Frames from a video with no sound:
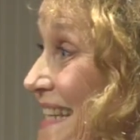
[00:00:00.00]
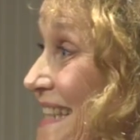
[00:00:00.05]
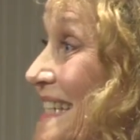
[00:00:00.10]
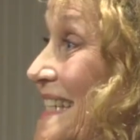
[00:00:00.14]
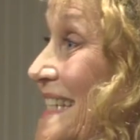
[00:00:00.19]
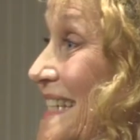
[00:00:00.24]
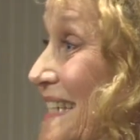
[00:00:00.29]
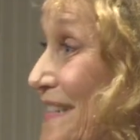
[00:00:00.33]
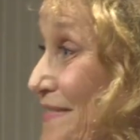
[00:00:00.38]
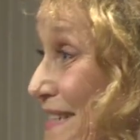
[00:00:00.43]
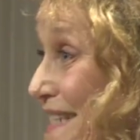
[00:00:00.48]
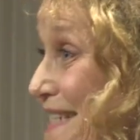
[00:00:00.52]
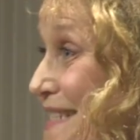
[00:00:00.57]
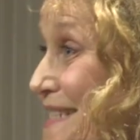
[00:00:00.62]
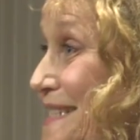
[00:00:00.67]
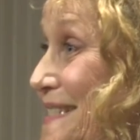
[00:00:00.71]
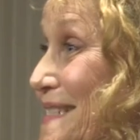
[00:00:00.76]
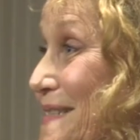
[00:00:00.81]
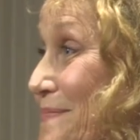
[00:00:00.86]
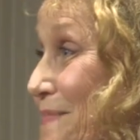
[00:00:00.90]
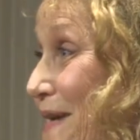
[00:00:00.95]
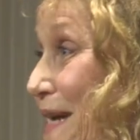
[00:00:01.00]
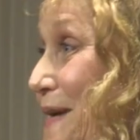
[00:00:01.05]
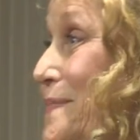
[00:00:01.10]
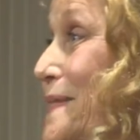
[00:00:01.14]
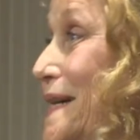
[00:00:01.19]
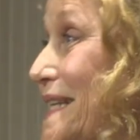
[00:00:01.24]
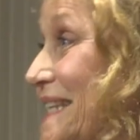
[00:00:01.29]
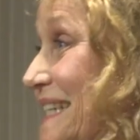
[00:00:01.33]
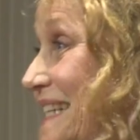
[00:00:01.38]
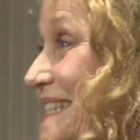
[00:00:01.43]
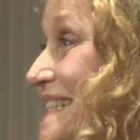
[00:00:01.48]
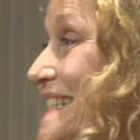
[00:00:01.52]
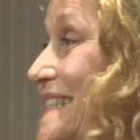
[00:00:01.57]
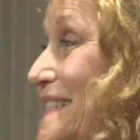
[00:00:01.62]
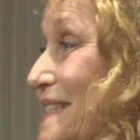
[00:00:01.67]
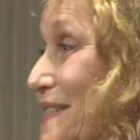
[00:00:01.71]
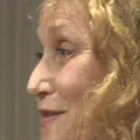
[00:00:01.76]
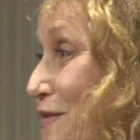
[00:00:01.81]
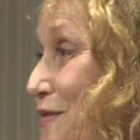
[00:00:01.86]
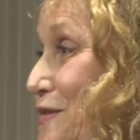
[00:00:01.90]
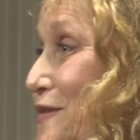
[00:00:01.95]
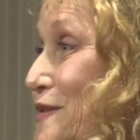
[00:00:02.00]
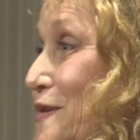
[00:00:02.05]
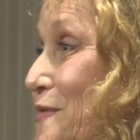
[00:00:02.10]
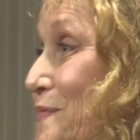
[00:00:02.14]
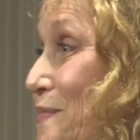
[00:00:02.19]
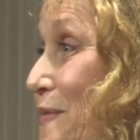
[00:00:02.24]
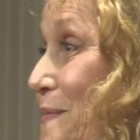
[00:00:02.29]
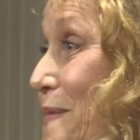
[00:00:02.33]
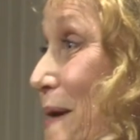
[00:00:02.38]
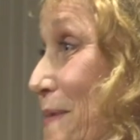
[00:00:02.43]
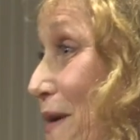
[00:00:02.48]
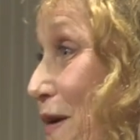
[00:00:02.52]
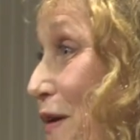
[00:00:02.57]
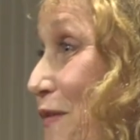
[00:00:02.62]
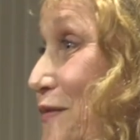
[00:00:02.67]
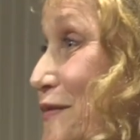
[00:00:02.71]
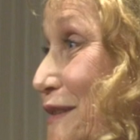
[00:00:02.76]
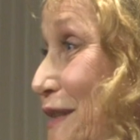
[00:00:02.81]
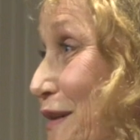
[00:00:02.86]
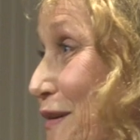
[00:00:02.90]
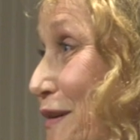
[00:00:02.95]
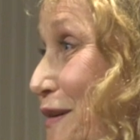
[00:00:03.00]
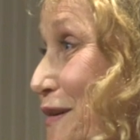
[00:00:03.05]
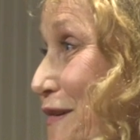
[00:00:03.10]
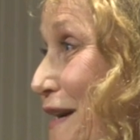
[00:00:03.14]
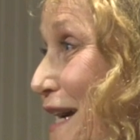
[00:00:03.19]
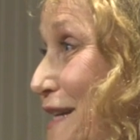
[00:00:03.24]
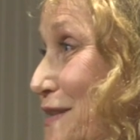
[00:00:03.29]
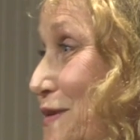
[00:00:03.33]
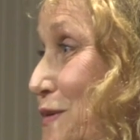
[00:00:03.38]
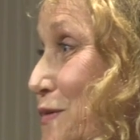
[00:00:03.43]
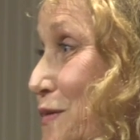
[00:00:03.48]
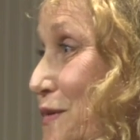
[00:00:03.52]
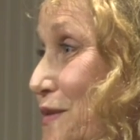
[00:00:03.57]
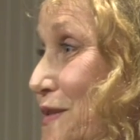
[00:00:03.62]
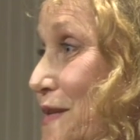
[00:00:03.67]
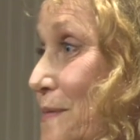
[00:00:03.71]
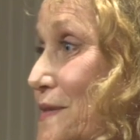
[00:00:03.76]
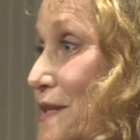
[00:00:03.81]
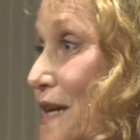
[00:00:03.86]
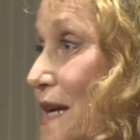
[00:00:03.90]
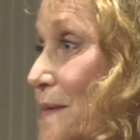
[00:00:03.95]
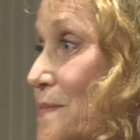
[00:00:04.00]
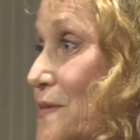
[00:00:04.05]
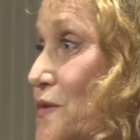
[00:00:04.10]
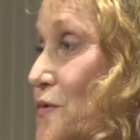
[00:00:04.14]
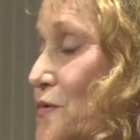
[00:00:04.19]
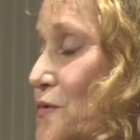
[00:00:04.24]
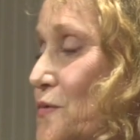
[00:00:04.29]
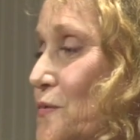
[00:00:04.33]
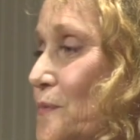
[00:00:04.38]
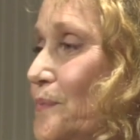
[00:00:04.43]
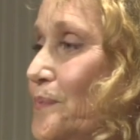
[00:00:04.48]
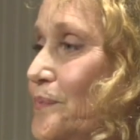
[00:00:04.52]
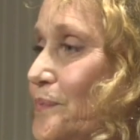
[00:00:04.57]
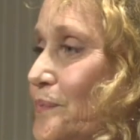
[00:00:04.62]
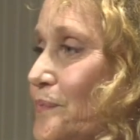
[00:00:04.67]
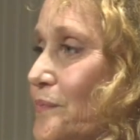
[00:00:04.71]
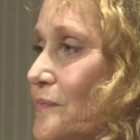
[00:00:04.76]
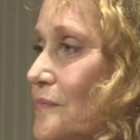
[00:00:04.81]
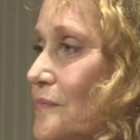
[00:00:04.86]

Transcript: in the evenings to make money to, to maybe hopefully go to grad school sometime soon.